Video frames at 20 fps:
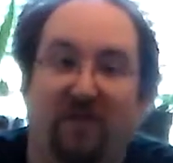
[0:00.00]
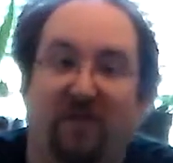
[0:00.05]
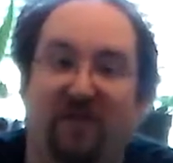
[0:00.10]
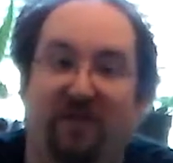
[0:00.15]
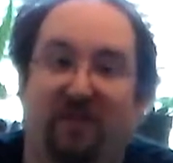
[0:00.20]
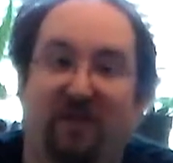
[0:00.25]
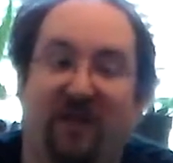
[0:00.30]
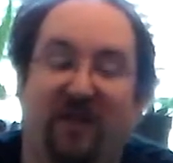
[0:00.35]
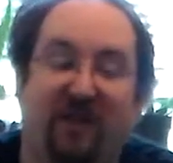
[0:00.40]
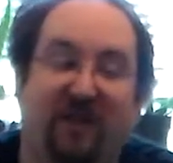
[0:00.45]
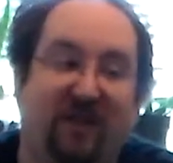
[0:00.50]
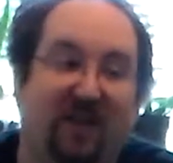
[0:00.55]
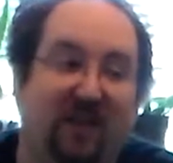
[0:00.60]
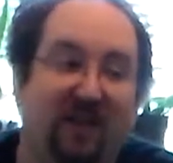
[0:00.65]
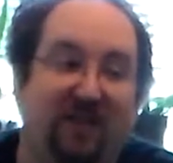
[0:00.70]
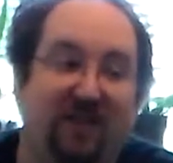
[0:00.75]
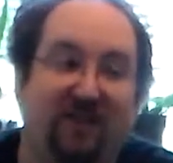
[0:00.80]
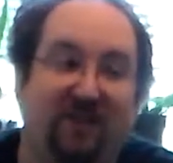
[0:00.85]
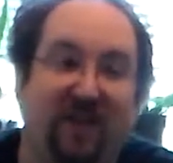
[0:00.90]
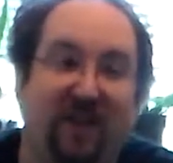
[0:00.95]
We played
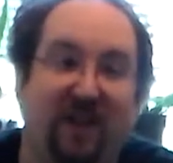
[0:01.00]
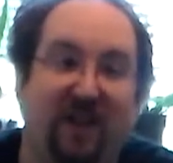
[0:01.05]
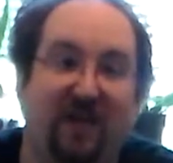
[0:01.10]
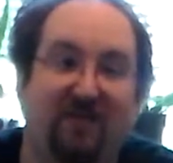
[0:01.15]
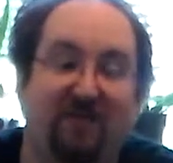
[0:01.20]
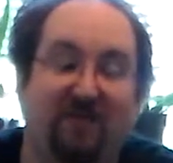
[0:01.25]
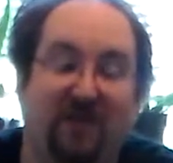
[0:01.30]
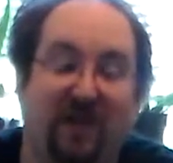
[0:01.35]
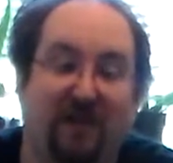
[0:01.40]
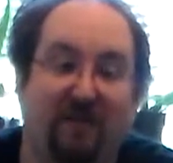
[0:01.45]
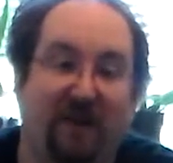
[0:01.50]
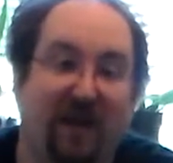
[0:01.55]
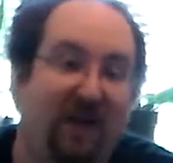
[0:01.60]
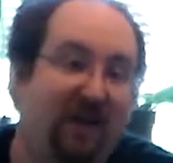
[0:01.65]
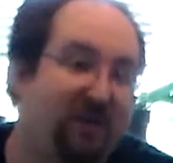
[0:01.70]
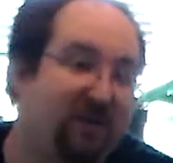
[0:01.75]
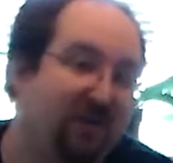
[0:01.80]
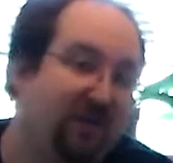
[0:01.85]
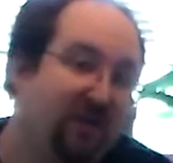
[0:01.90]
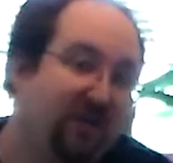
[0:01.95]
tons of games. I'm
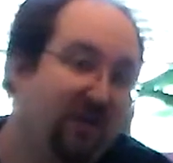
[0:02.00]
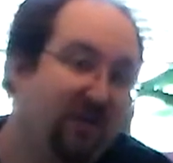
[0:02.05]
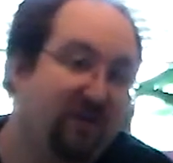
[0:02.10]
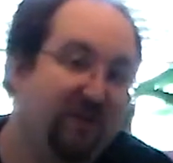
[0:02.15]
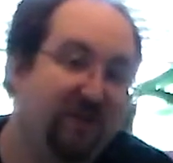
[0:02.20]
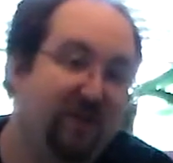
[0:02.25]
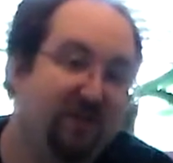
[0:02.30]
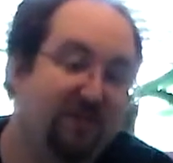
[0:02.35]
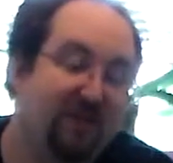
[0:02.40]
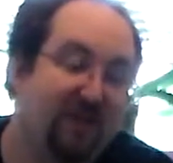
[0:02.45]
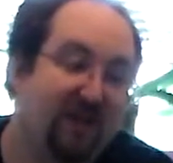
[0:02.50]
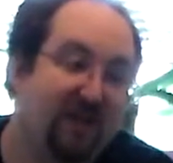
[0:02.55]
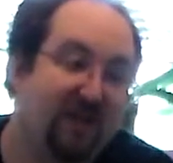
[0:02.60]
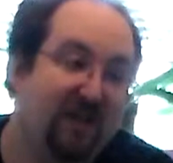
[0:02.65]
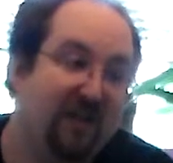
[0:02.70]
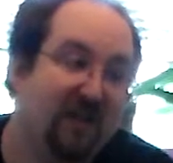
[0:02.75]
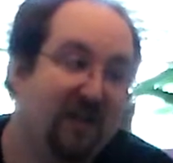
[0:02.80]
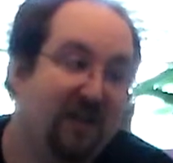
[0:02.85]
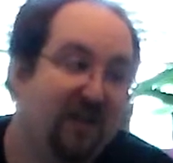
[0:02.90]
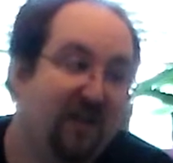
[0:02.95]
actually going to
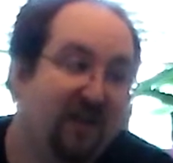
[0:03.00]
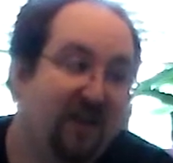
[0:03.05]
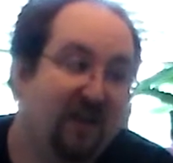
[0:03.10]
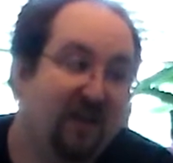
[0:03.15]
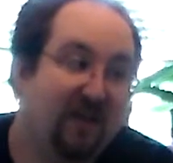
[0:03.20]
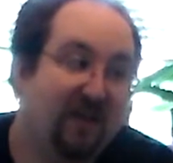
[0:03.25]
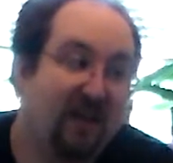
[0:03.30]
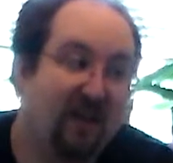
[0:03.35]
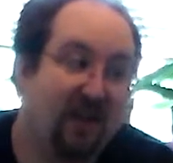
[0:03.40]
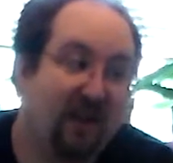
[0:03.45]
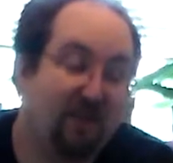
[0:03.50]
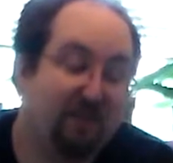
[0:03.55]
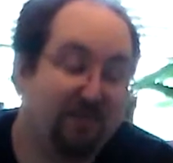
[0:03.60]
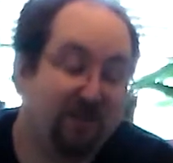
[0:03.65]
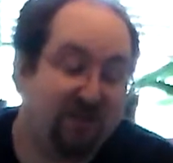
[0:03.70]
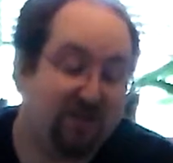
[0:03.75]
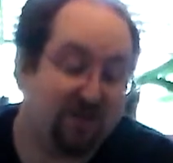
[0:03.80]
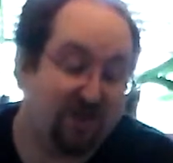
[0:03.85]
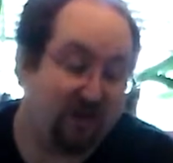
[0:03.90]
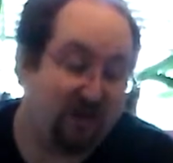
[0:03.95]
be
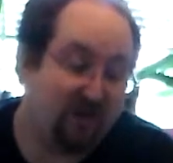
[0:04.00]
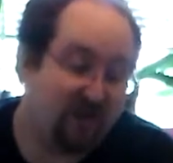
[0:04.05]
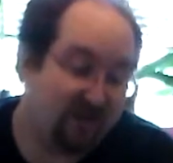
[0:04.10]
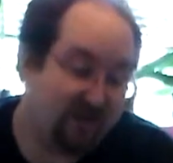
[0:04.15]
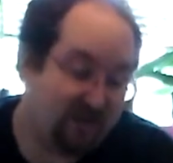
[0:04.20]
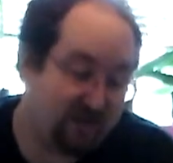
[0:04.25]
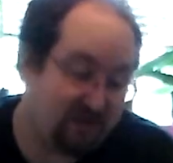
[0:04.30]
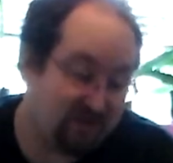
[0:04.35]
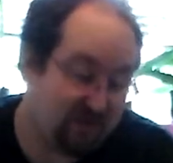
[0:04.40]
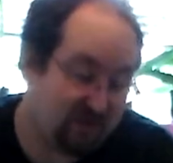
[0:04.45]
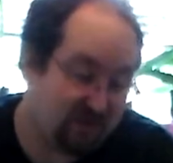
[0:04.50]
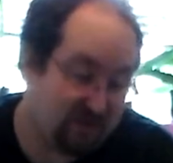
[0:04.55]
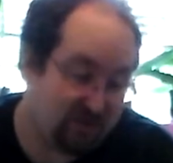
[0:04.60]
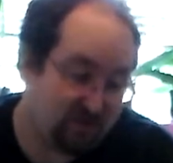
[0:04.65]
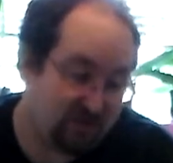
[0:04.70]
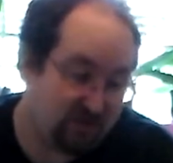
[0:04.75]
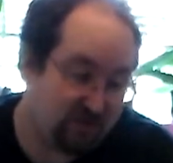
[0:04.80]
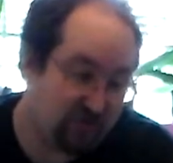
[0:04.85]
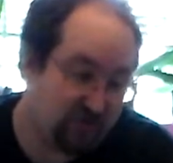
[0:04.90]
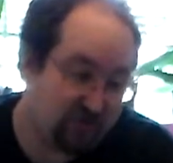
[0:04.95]
starting
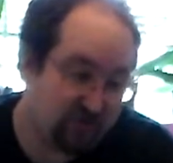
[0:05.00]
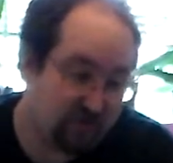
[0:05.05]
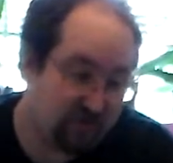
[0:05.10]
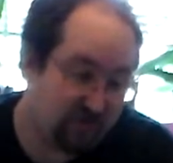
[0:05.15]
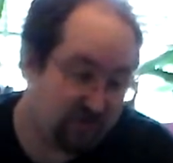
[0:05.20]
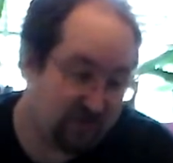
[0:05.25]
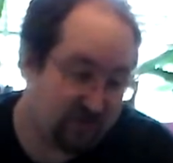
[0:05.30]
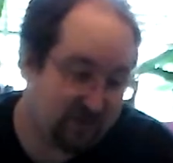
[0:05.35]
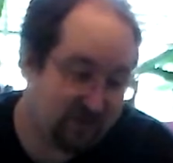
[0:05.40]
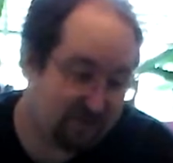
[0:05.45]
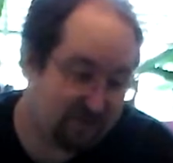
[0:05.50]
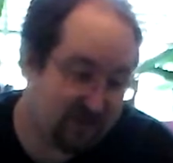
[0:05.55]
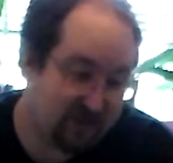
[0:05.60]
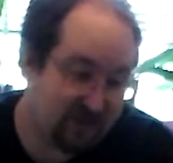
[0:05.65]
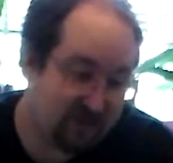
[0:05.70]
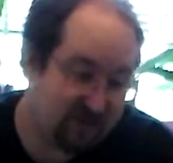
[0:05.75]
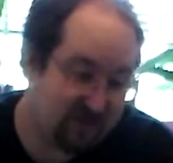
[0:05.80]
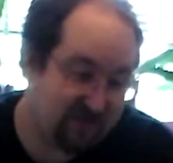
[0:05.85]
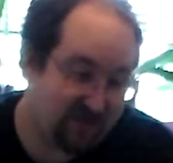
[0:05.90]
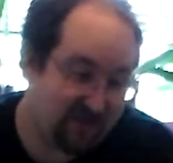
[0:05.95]
to do some
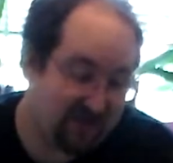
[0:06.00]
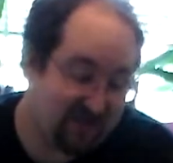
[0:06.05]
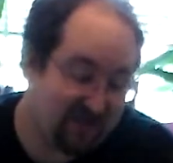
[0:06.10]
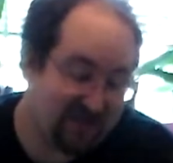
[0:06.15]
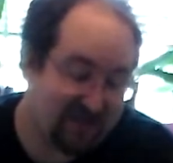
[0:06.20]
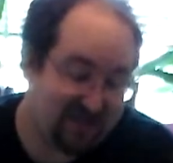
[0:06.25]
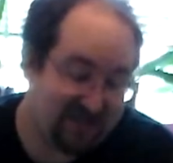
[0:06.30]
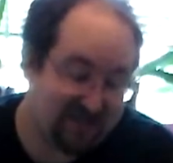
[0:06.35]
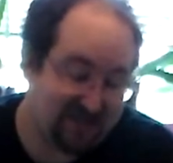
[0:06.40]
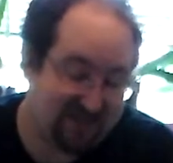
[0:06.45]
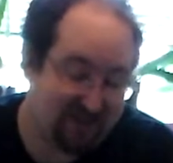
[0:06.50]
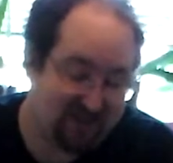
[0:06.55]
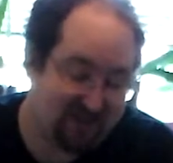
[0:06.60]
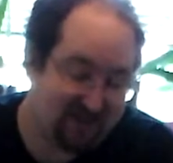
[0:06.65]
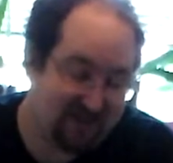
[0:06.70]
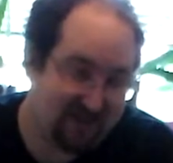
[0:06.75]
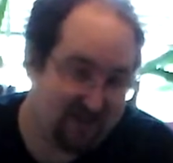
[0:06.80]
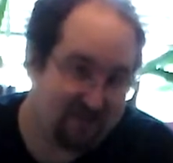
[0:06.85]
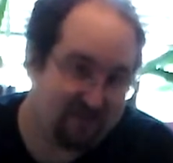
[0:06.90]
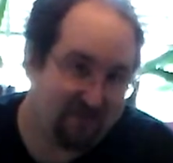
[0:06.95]
kind of a thanks to
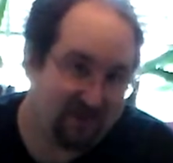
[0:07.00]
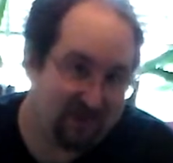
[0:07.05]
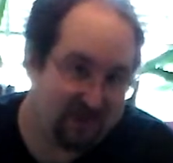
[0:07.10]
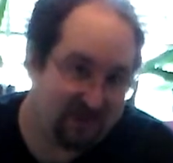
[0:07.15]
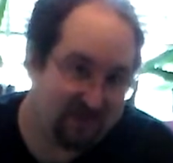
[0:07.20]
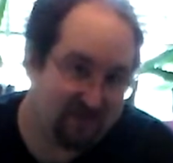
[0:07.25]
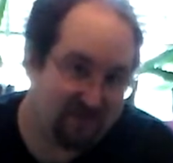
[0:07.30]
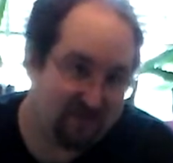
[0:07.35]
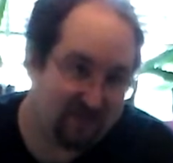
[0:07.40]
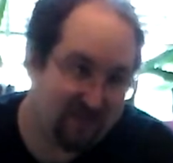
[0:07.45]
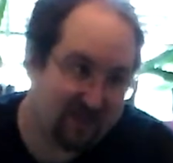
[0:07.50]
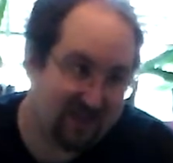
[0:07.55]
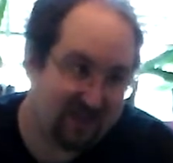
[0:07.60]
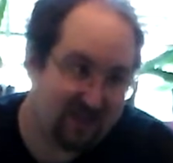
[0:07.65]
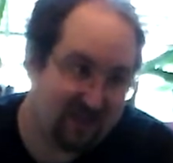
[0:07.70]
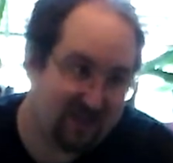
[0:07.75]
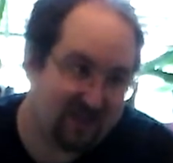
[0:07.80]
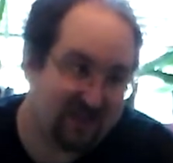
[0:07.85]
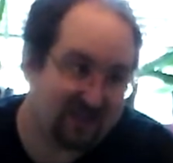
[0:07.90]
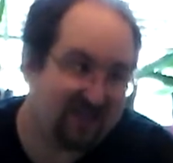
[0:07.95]
them and giving me
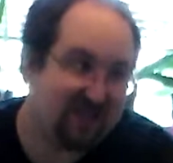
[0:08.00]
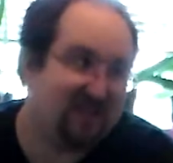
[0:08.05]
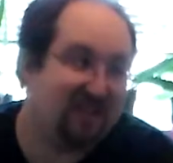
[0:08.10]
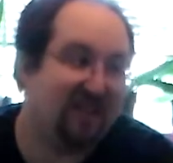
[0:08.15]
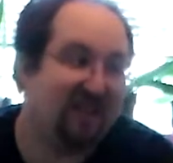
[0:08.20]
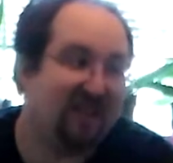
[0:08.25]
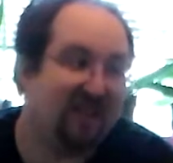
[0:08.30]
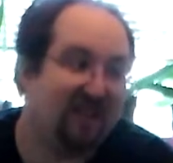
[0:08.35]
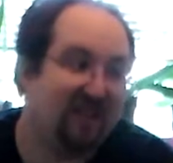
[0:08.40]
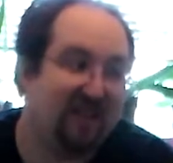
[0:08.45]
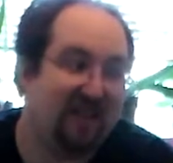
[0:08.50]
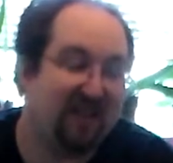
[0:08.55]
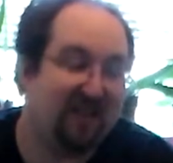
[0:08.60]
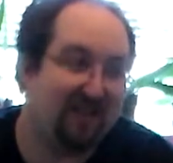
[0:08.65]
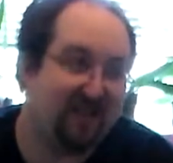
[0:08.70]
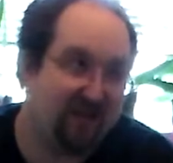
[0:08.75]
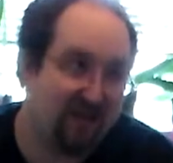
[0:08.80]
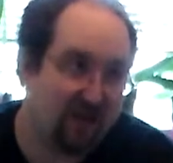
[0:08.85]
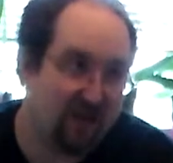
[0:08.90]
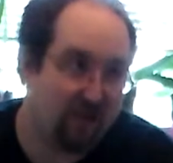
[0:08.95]
the idea and
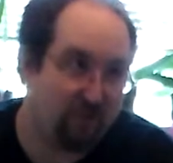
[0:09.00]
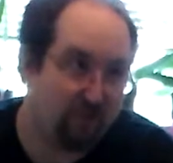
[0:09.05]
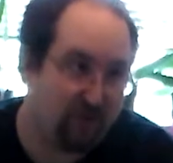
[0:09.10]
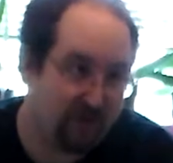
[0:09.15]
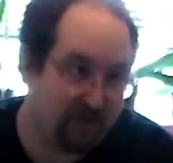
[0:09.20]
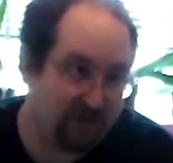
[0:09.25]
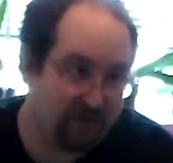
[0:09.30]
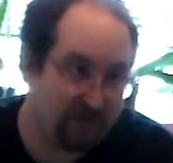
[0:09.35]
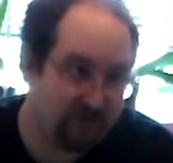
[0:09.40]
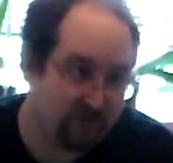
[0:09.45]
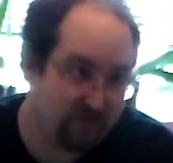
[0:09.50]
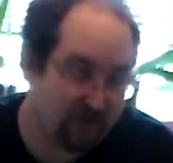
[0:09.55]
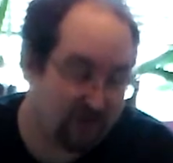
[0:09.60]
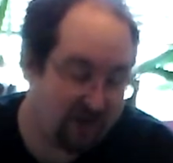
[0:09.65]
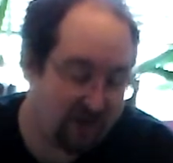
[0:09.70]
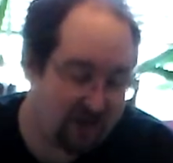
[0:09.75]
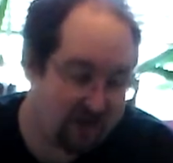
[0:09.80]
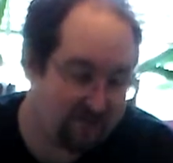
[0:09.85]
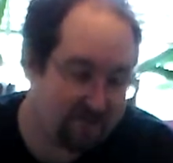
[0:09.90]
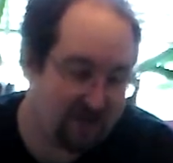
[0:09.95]
not wanting to
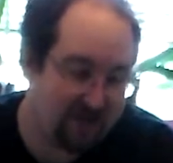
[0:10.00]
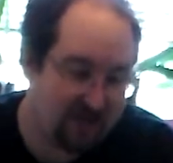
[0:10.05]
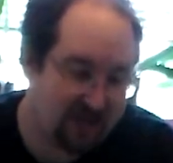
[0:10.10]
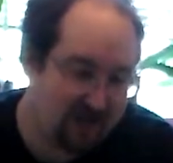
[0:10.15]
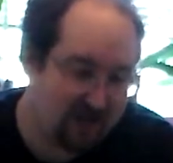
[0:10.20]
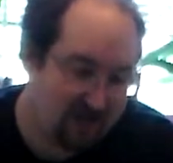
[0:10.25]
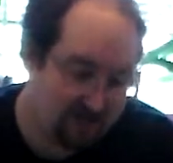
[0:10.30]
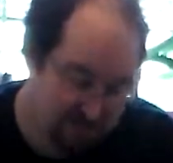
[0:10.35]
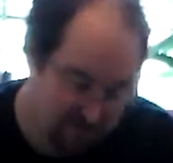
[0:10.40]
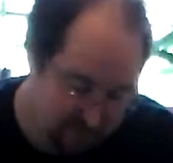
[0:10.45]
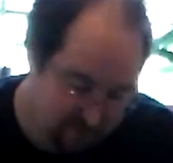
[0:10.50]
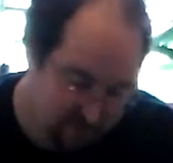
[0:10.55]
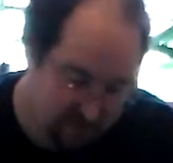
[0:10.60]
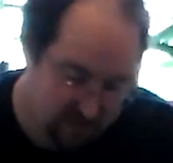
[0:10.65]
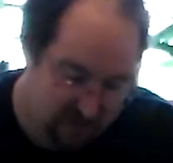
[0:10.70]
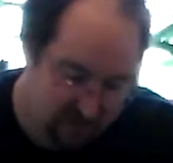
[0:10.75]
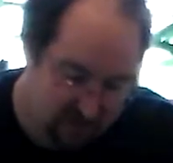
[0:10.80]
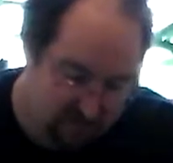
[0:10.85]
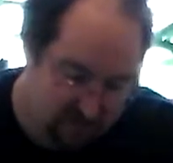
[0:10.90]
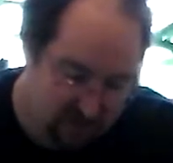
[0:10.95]
copy Hot Pepper
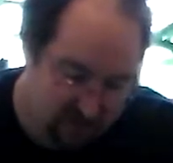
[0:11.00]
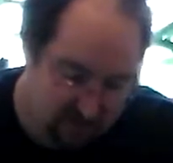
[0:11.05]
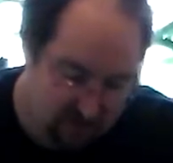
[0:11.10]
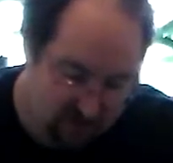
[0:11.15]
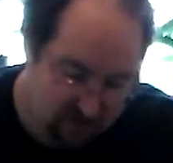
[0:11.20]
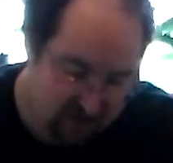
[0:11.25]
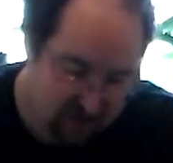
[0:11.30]
Gaming,